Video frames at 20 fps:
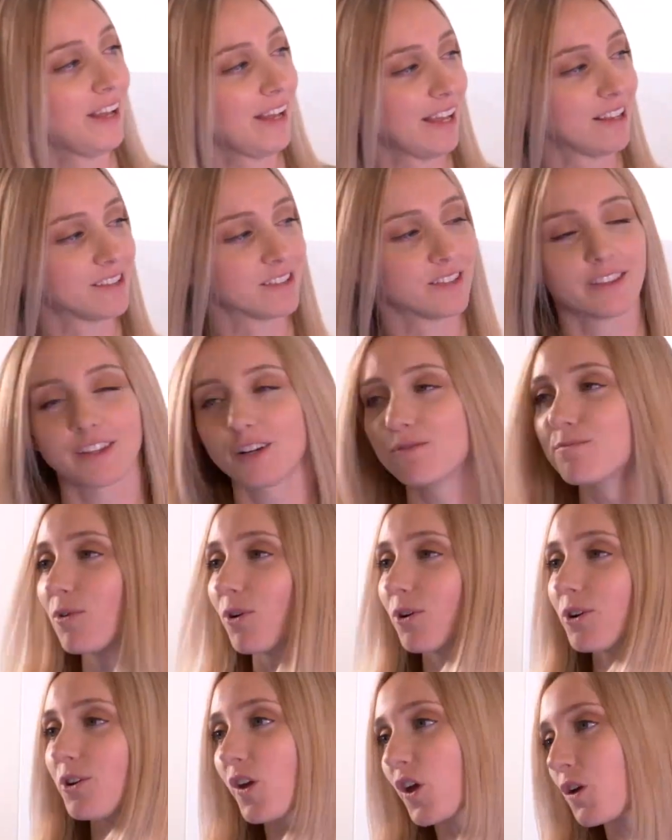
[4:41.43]
Isn't there
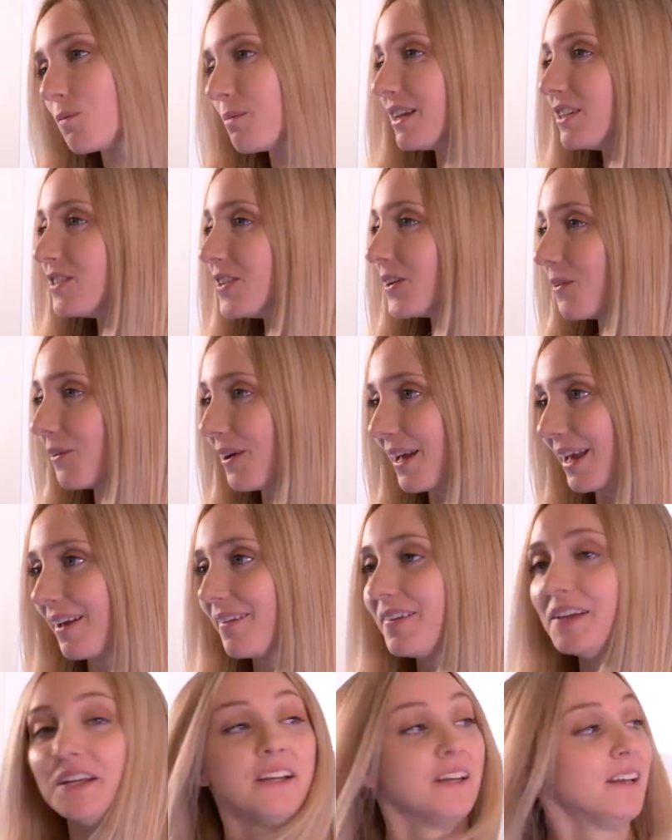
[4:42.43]
more you can be
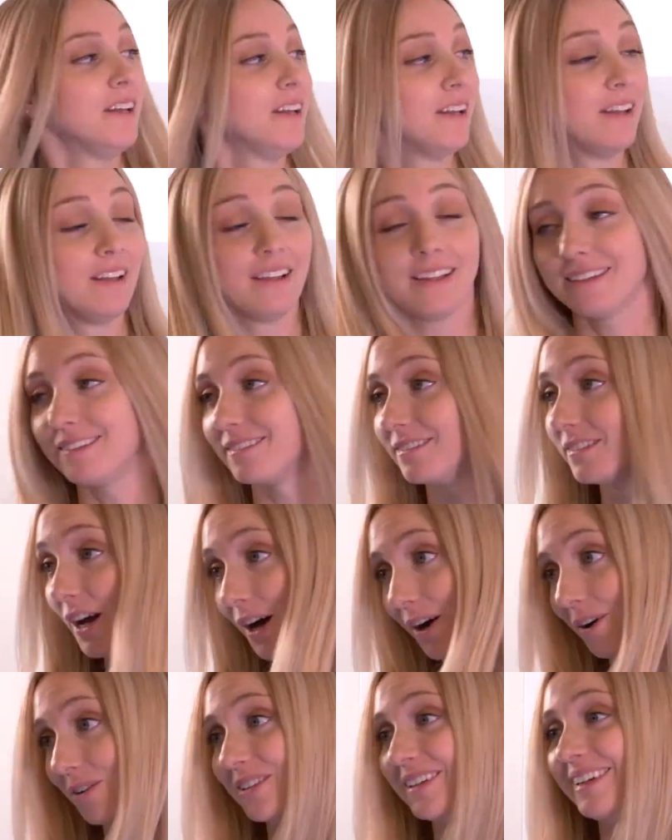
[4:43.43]
doing? No.